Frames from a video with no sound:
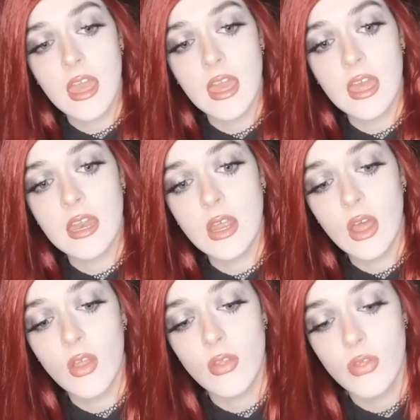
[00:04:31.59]

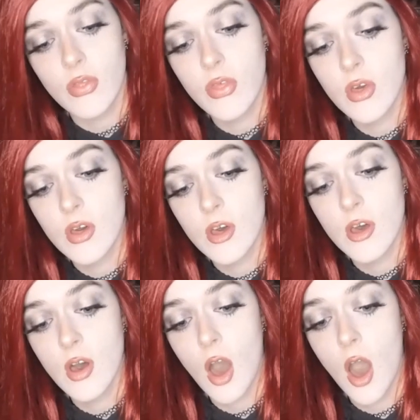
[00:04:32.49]
in
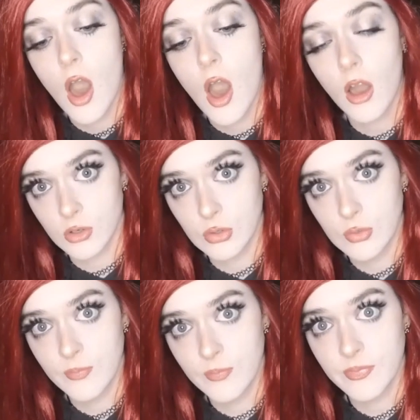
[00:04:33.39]
the
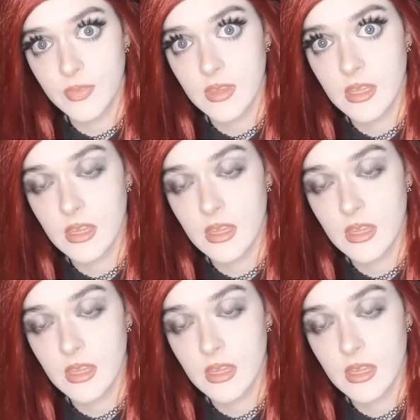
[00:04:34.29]
uncle